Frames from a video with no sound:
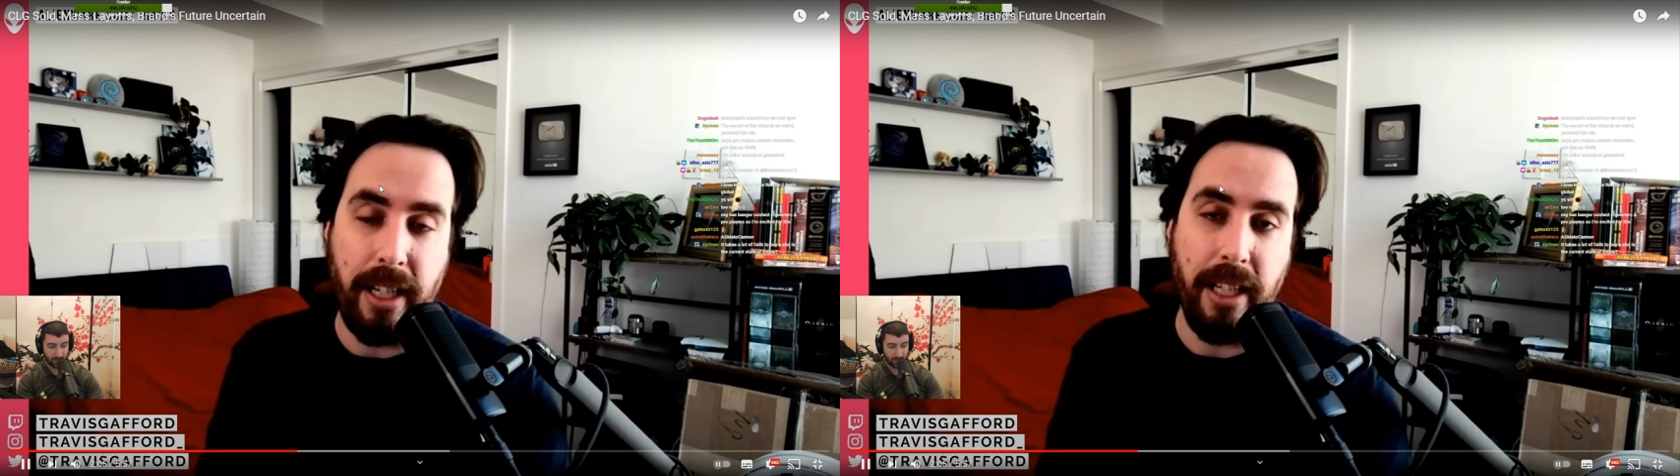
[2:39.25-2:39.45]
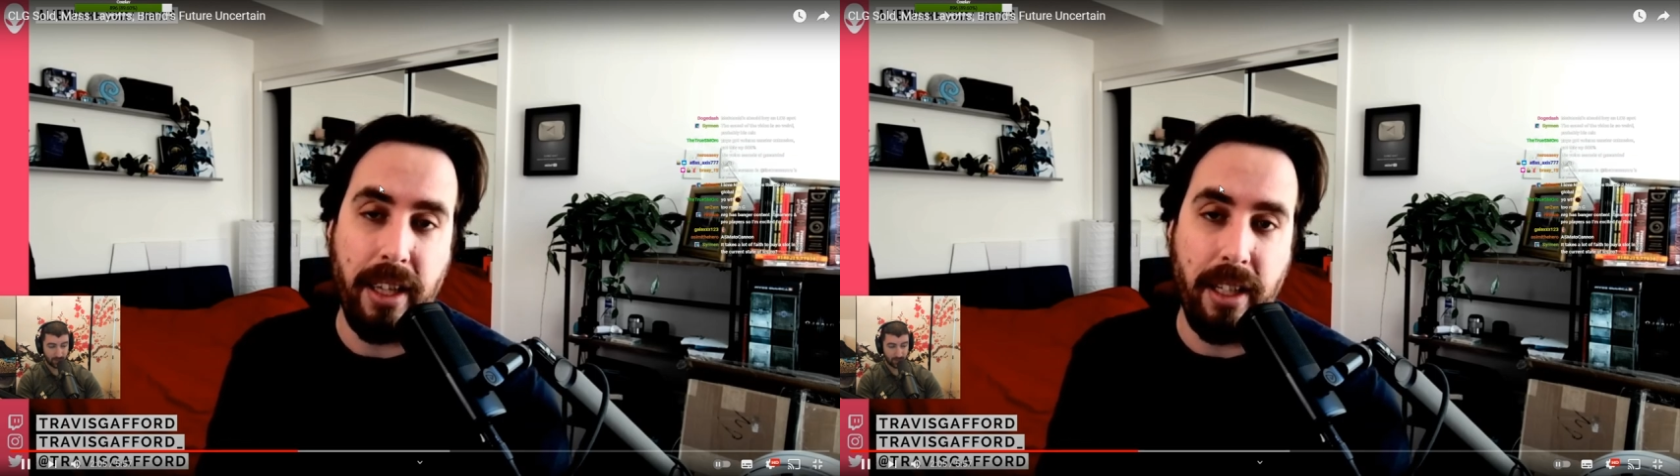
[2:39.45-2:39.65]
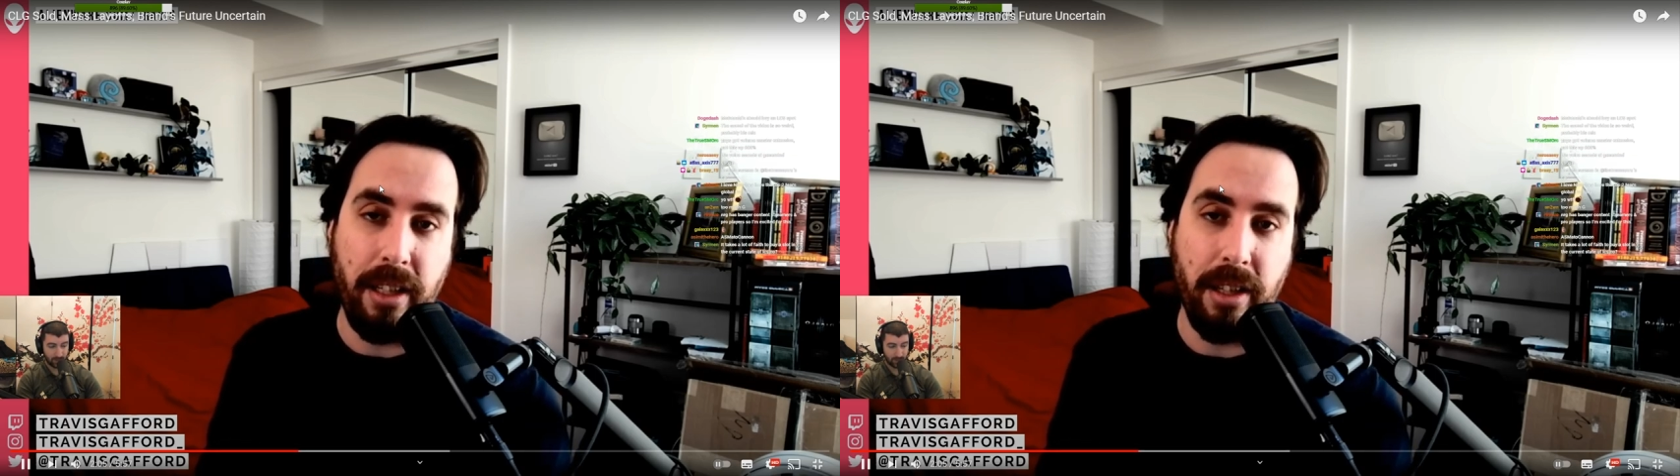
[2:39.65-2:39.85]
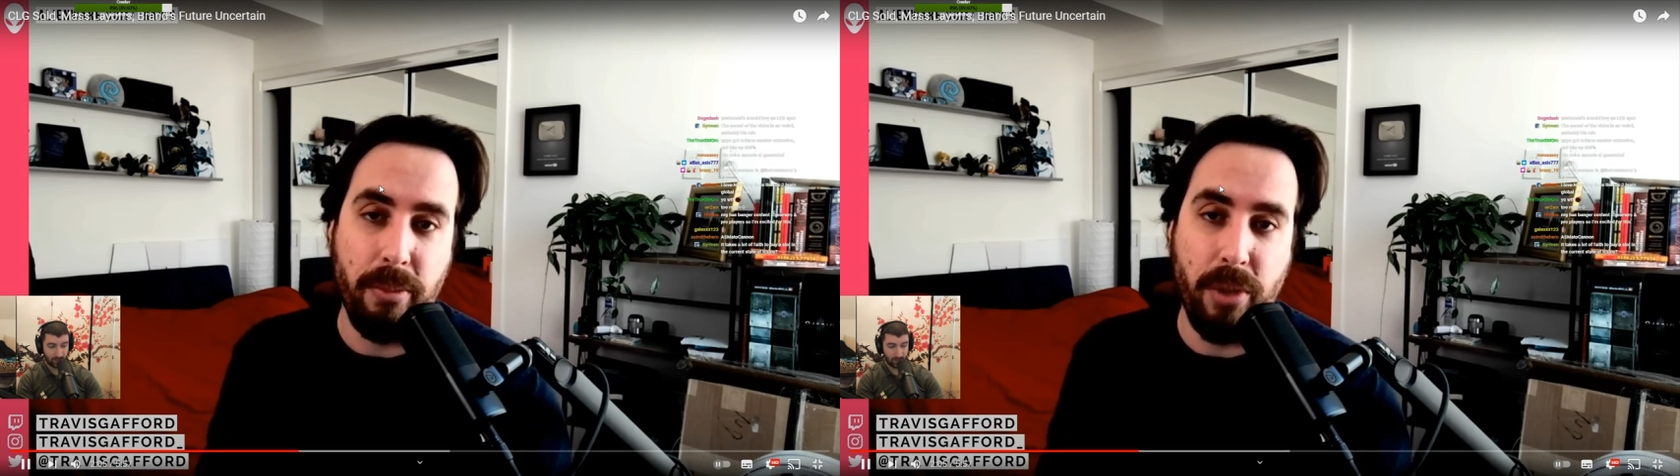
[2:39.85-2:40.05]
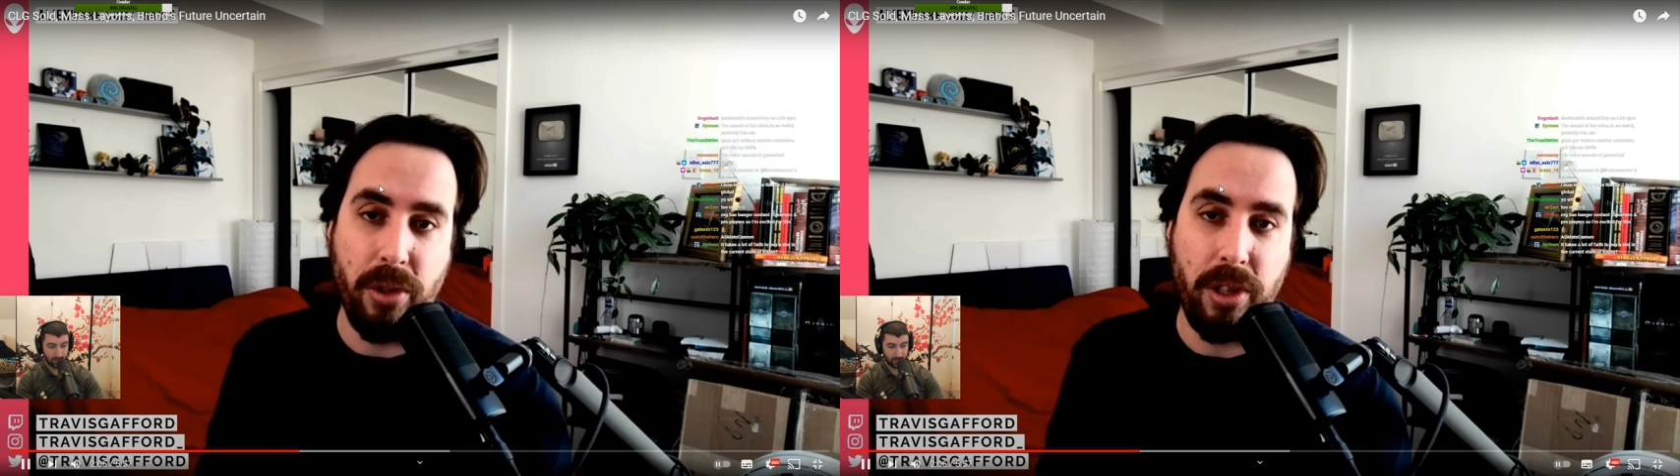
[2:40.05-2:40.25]
I think the
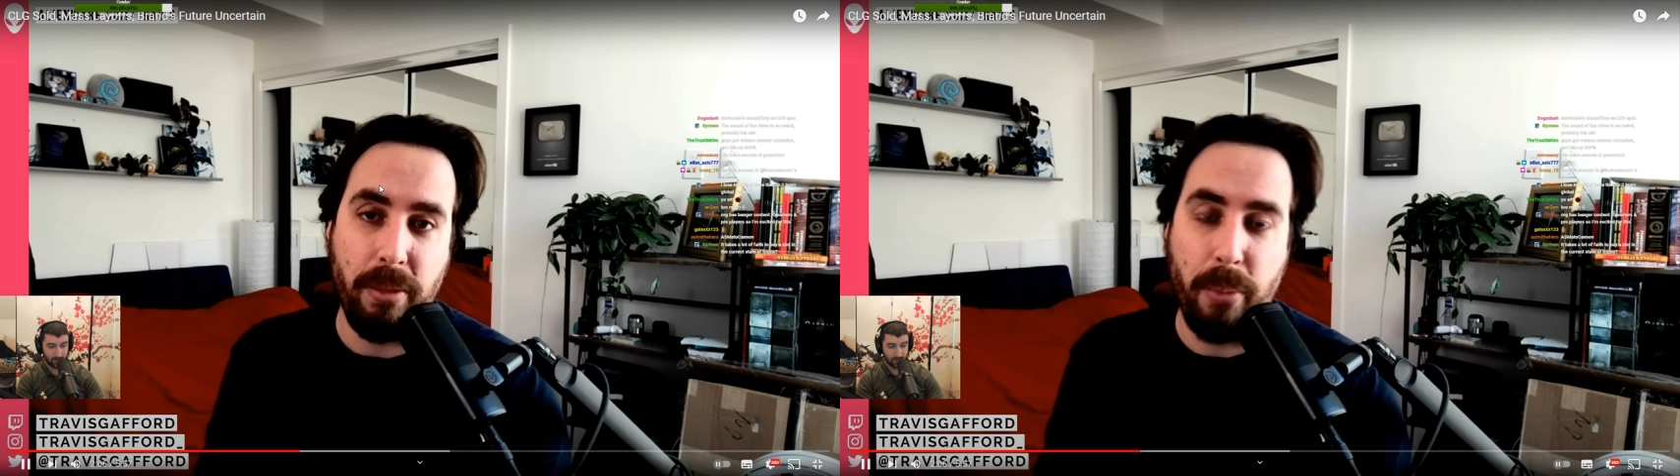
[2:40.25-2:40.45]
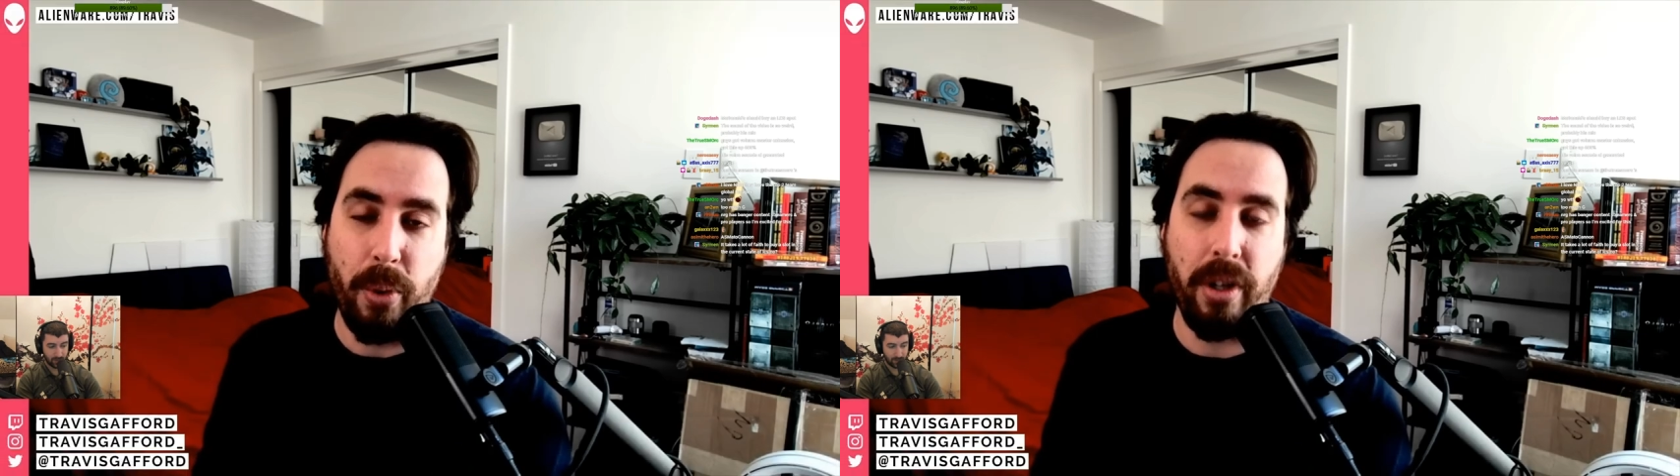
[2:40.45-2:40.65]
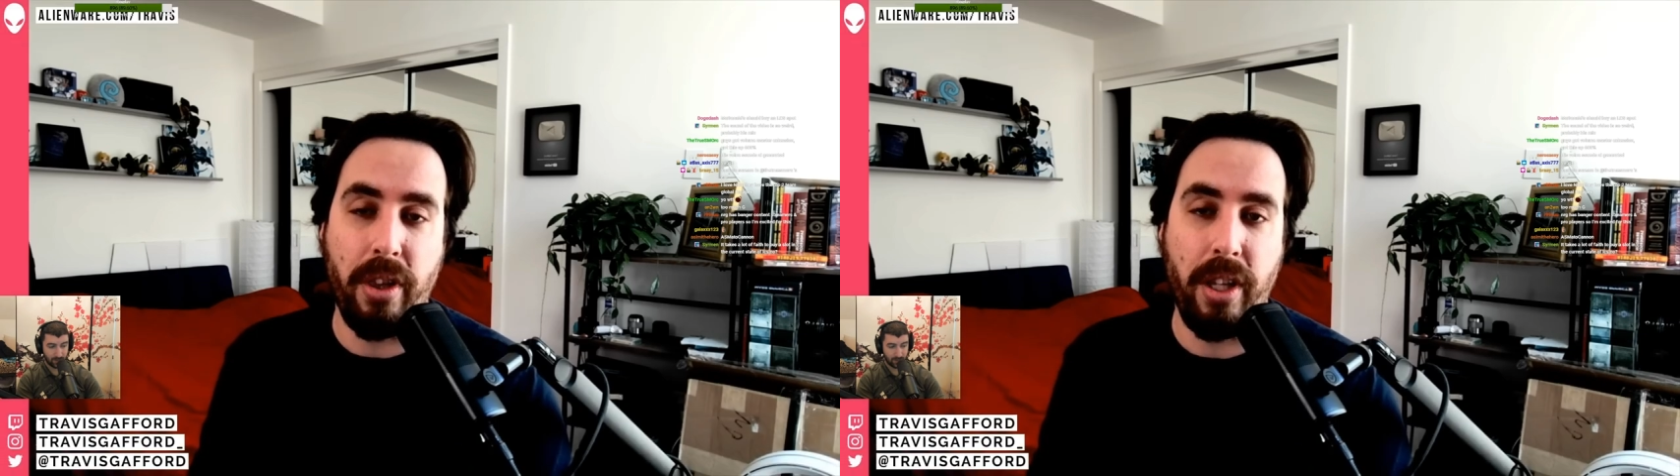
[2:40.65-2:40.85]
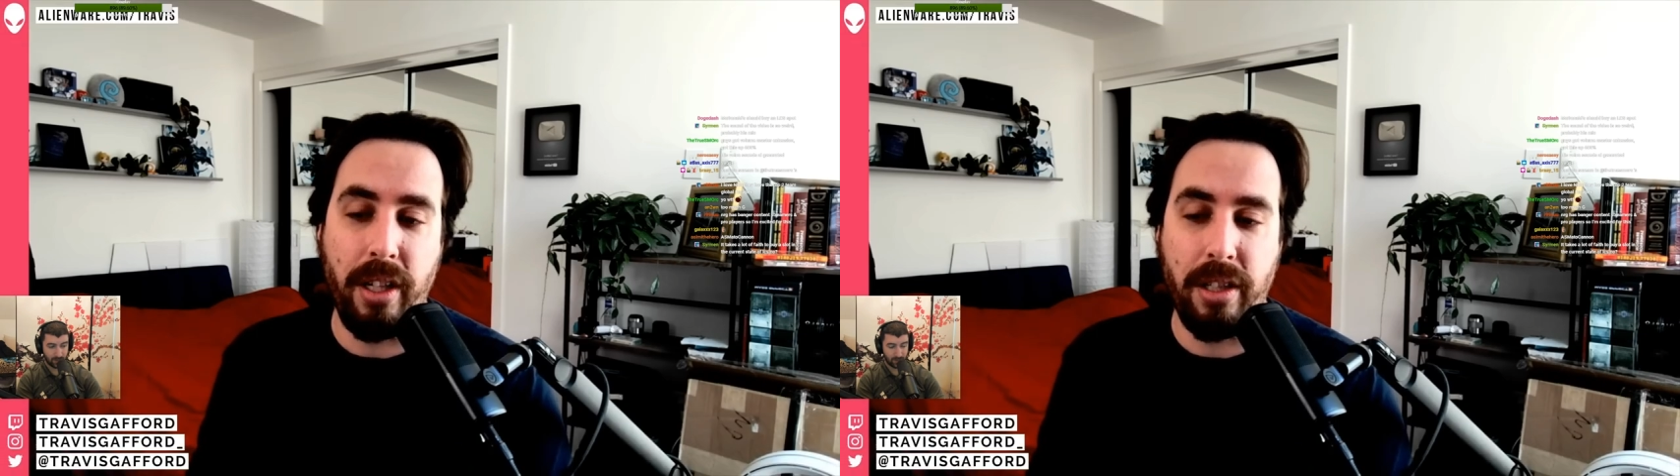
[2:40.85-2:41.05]
most important thing